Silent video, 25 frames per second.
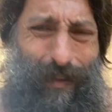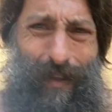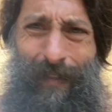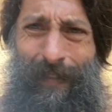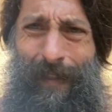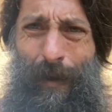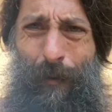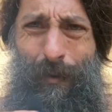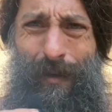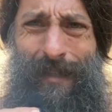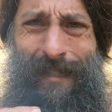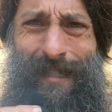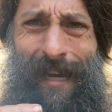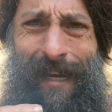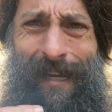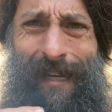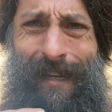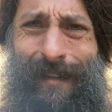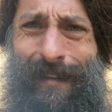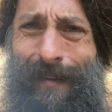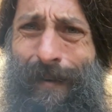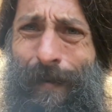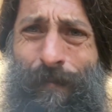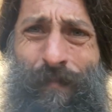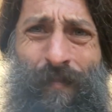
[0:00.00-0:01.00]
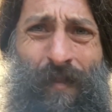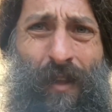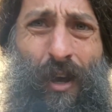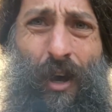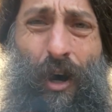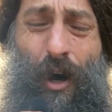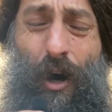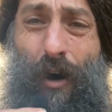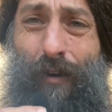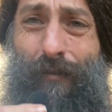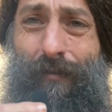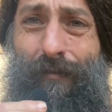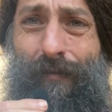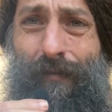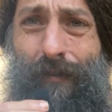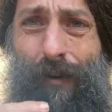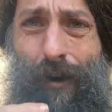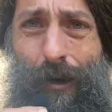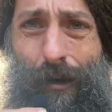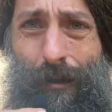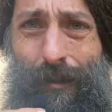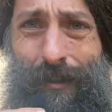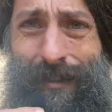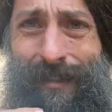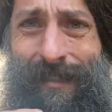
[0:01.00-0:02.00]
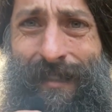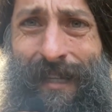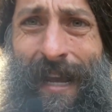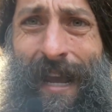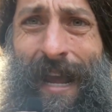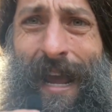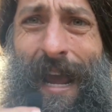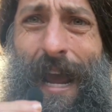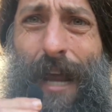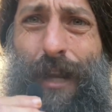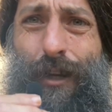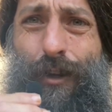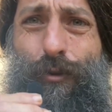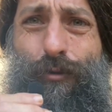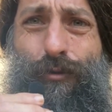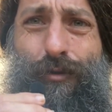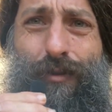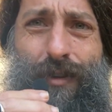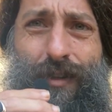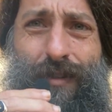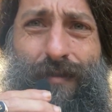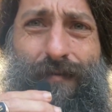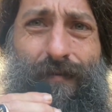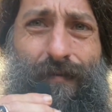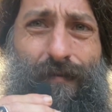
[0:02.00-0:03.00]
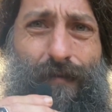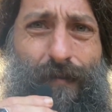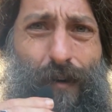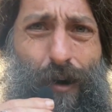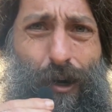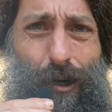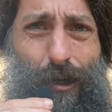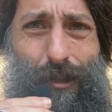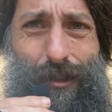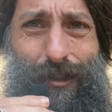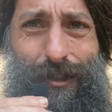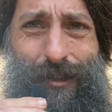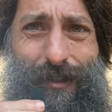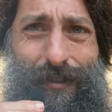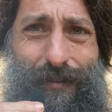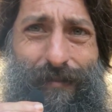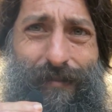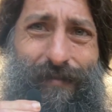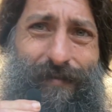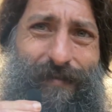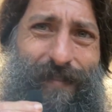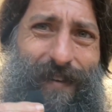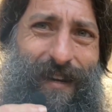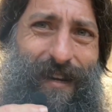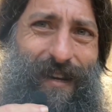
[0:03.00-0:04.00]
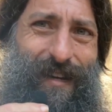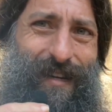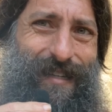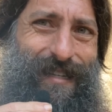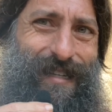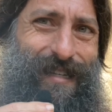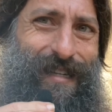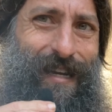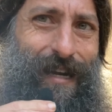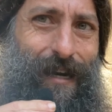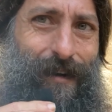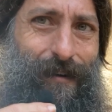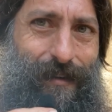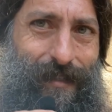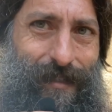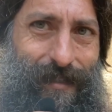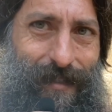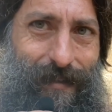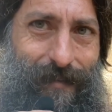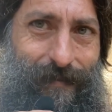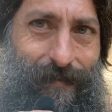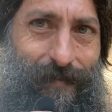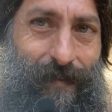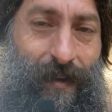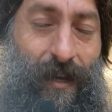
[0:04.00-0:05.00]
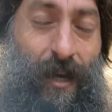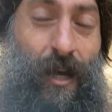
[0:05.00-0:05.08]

They would take a verse and use this verse to fit a narrative.